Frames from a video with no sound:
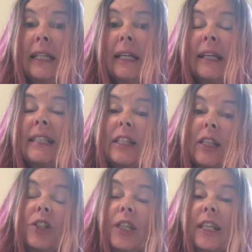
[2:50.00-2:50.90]
so
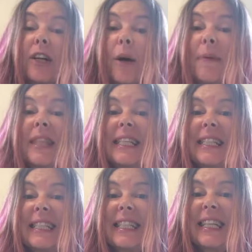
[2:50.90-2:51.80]
you drink a cup of
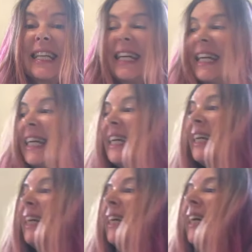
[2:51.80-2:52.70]
this
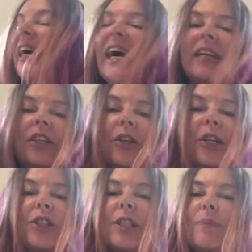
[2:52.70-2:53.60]
tea, and you know
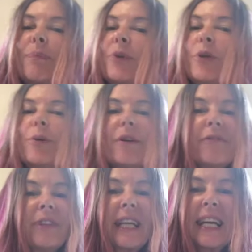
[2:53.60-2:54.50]
it just
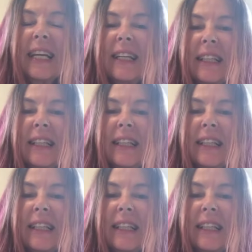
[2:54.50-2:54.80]
beautifully